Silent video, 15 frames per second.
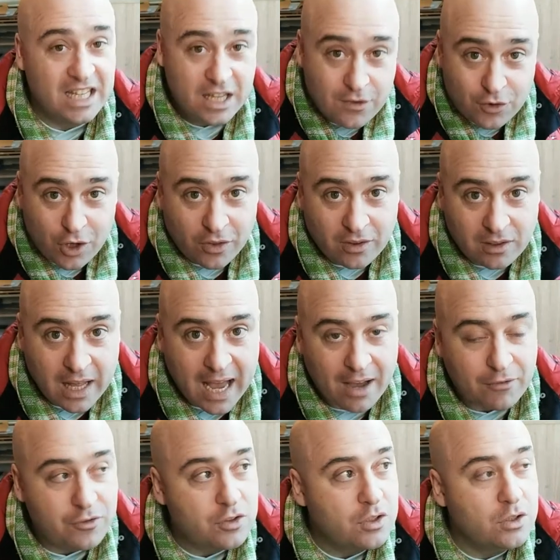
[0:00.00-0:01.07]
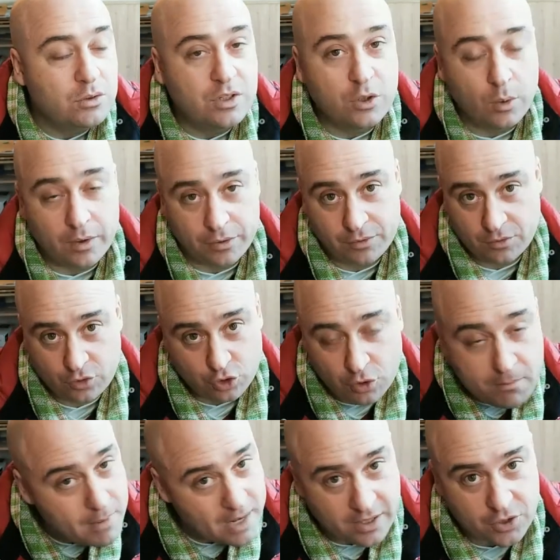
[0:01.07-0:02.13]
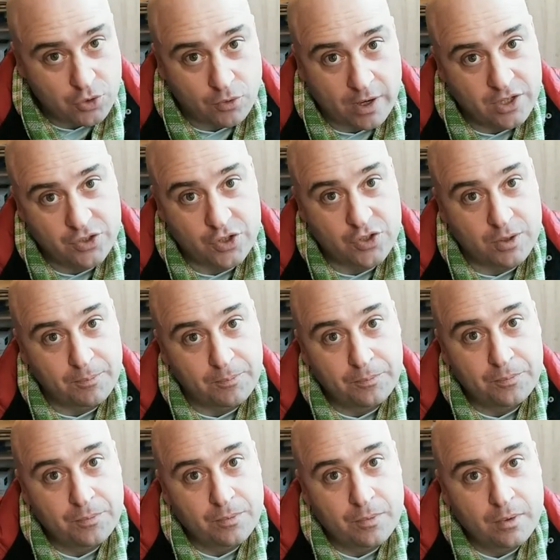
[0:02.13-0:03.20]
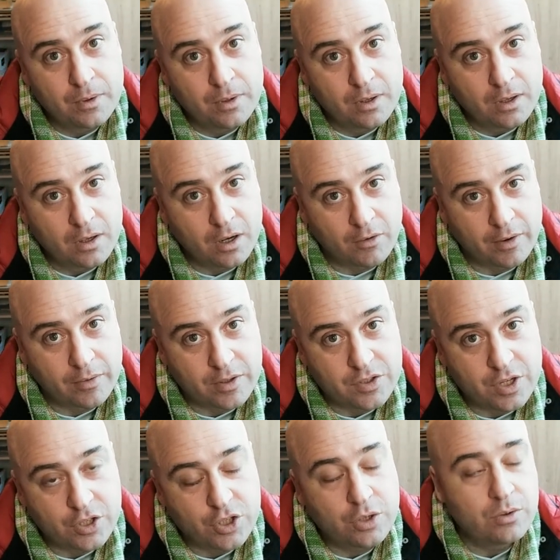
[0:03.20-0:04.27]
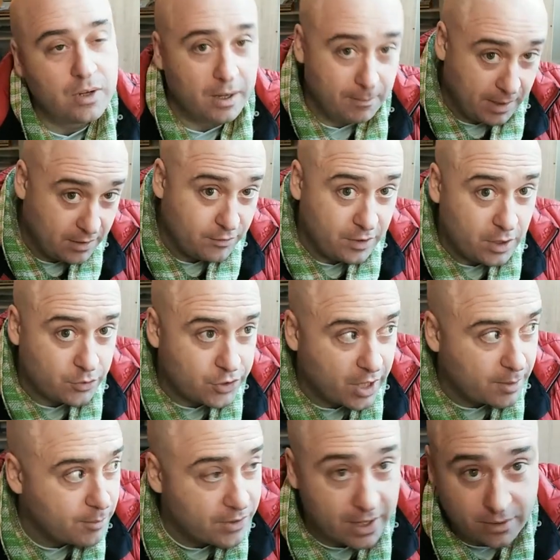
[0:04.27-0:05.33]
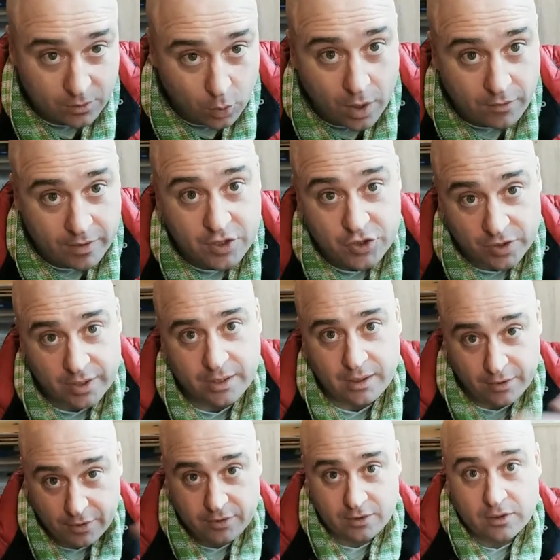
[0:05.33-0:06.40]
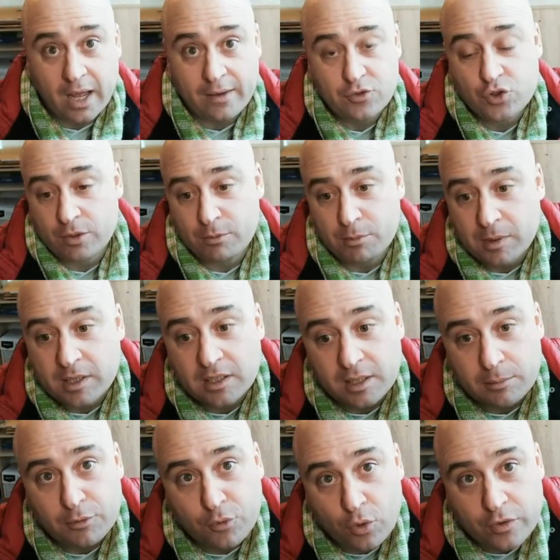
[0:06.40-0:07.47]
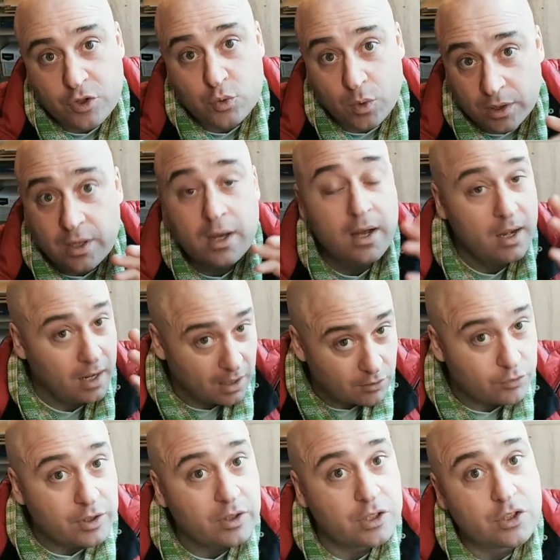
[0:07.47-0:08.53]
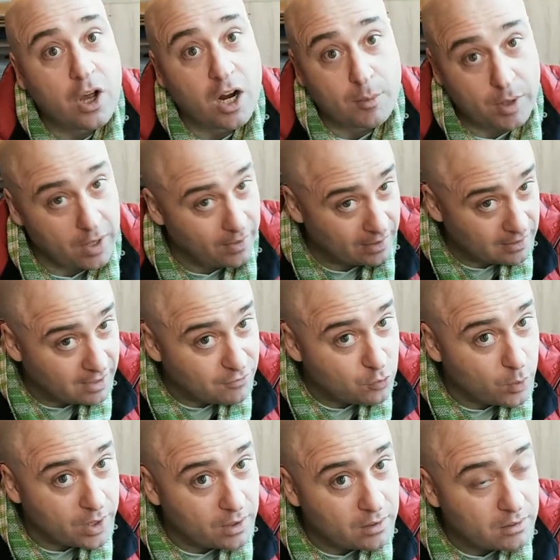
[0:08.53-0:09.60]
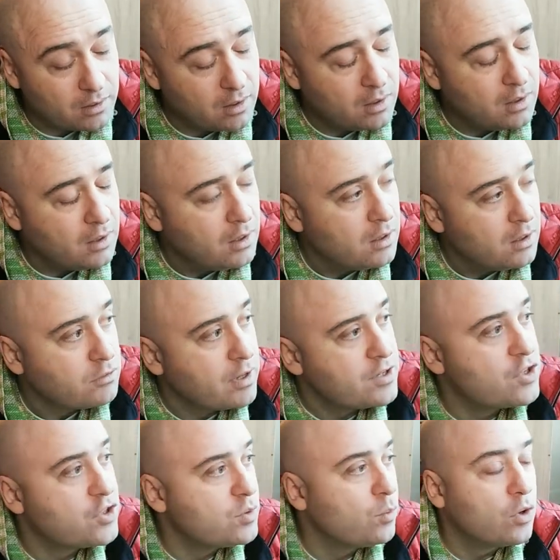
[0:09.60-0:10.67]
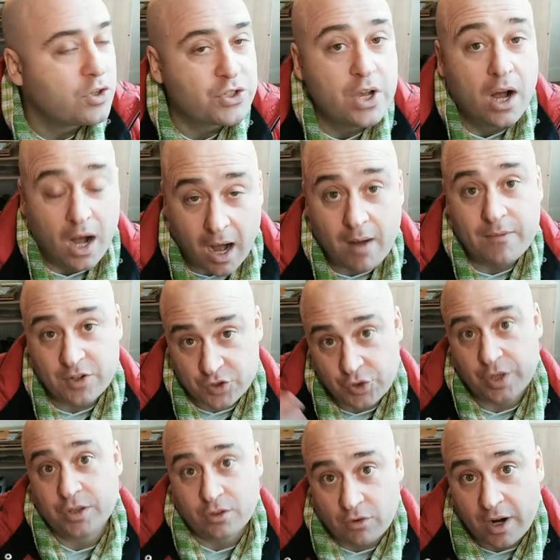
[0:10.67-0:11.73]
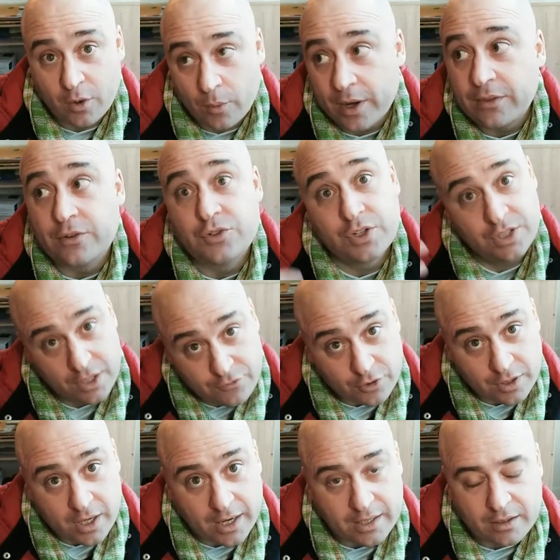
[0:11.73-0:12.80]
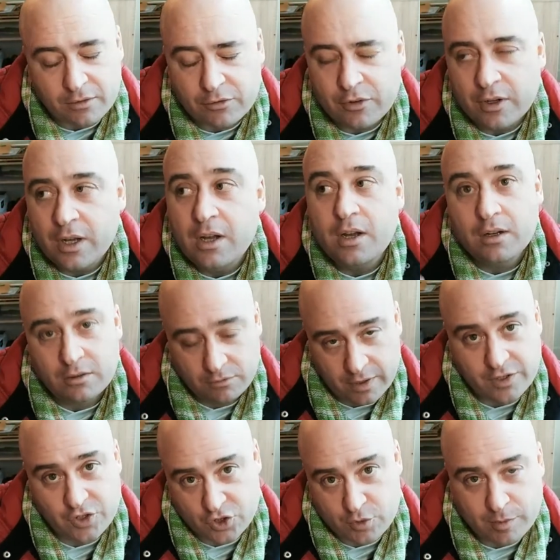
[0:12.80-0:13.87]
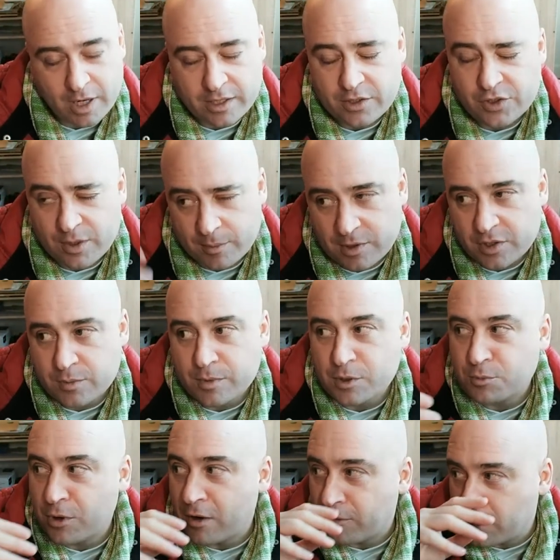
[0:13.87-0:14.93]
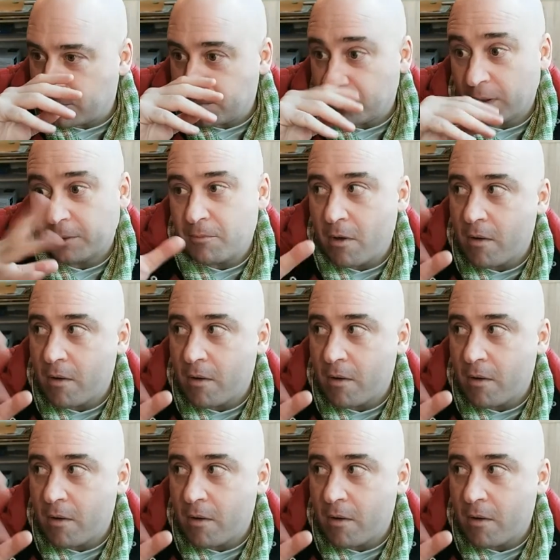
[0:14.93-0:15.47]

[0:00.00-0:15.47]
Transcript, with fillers: even on the left, you deal with tremendous racism around this issue. I made a video talking about that quite recently. I think the live stream immediately before this one, I really talked about how that left wing racism works. Obviously, in the right wing, there's a different kind of racism and anti Semitism that's prevalent. But